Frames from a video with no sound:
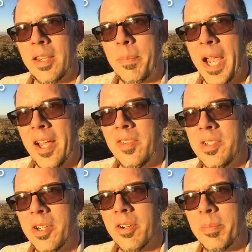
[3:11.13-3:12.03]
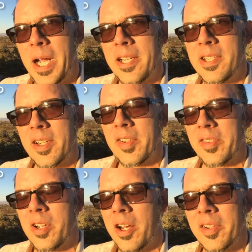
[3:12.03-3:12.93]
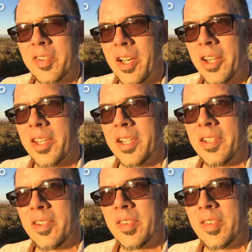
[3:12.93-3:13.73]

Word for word: The past year of politics has taught us nothing.